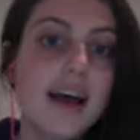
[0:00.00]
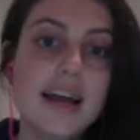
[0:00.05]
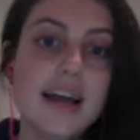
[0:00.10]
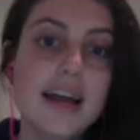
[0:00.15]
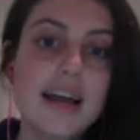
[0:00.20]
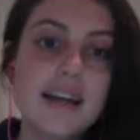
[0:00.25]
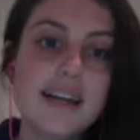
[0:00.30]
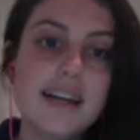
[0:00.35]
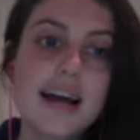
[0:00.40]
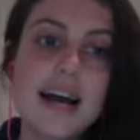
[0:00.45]

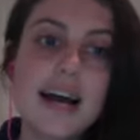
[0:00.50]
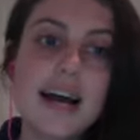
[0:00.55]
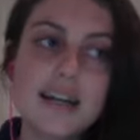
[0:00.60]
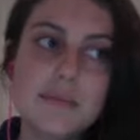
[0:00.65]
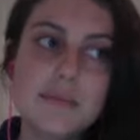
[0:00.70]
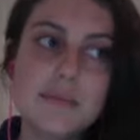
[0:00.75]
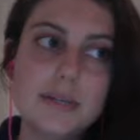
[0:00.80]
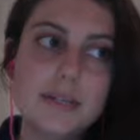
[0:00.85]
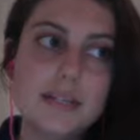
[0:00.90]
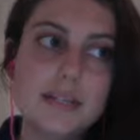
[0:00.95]
and I
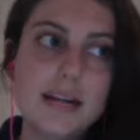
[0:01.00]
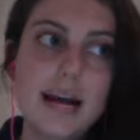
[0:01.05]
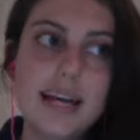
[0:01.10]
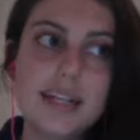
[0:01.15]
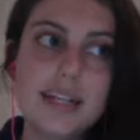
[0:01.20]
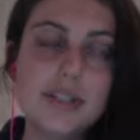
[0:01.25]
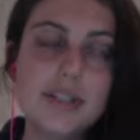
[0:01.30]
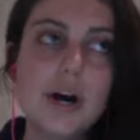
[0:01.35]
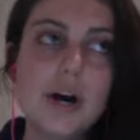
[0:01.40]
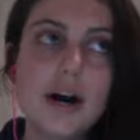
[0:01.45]
had been,
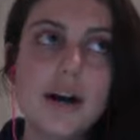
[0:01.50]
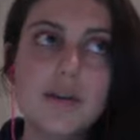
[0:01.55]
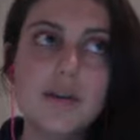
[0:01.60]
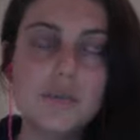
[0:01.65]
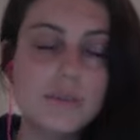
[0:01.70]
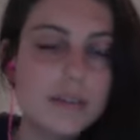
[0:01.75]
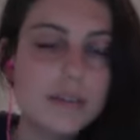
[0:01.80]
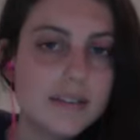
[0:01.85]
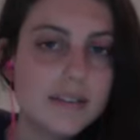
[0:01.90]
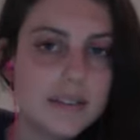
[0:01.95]
I taught
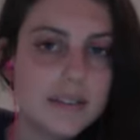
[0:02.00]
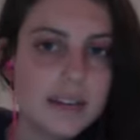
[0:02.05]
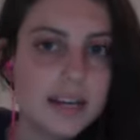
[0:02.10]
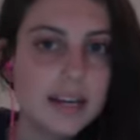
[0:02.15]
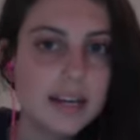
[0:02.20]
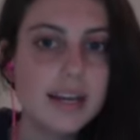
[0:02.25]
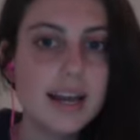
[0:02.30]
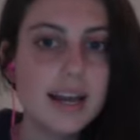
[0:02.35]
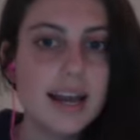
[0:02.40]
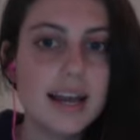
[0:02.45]
weaving,